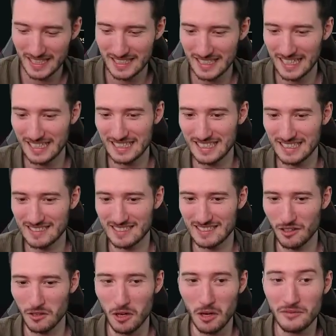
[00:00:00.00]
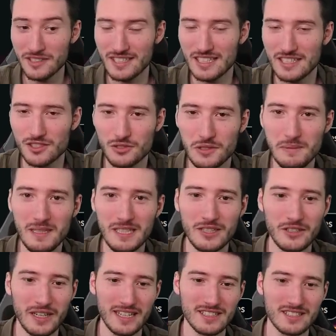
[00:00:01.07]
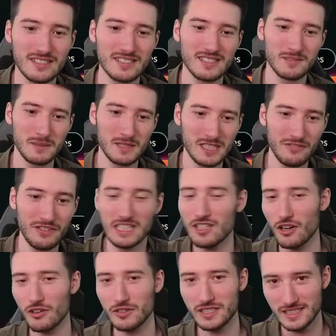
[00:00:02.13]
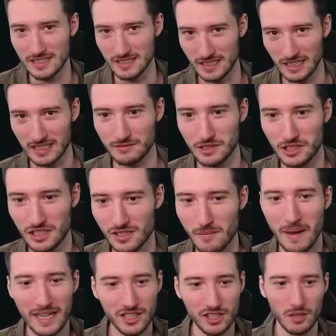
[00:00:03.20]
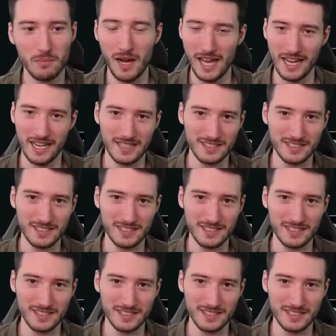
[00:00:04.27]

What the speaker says: that it's obviously extremely good against specifically Curry Steelcutter, which is a major player in